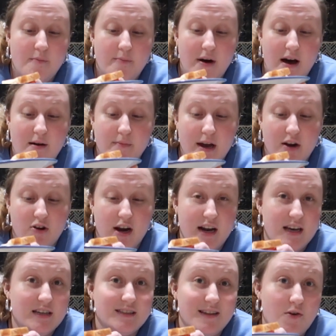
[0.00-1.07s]
but my
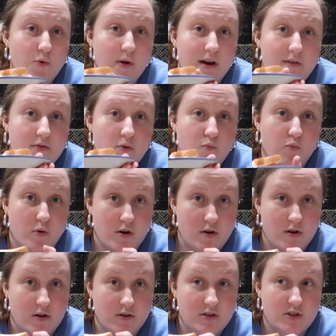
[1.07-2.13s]
granny is the queen of the
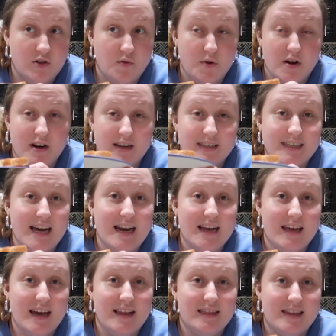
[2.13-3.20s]
world, so we're gonna
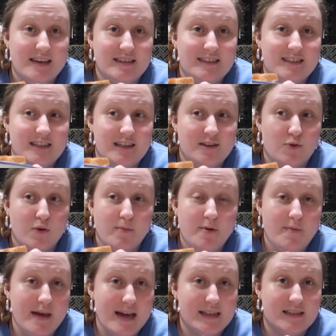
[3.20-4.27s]
dedicate this to Norma
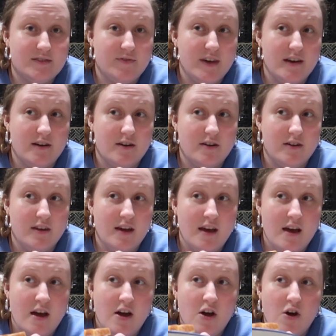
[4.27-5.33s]
Mansfield,
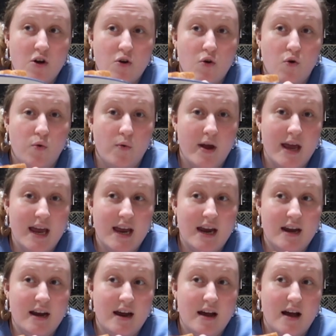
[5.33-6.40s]

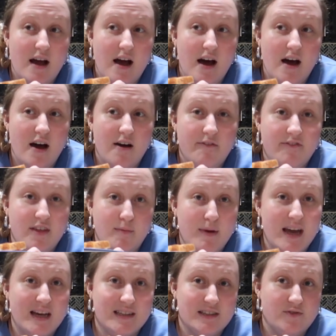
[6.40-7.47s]
queen of the
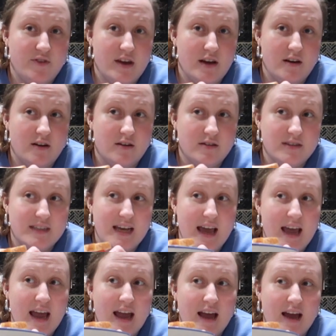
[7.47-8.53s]
Mansfields
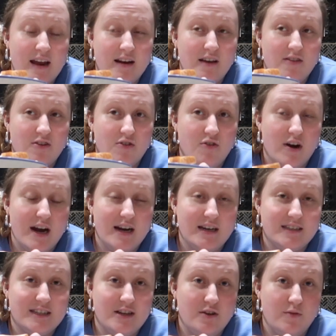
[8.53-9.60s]
and the
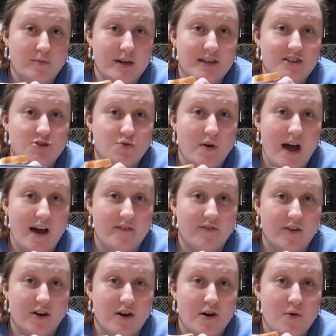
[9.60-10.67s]
greatest human to
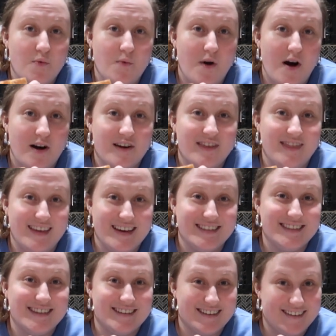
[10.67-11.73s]
ever walk
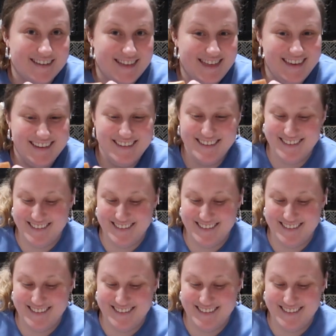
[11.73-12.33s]
this earth.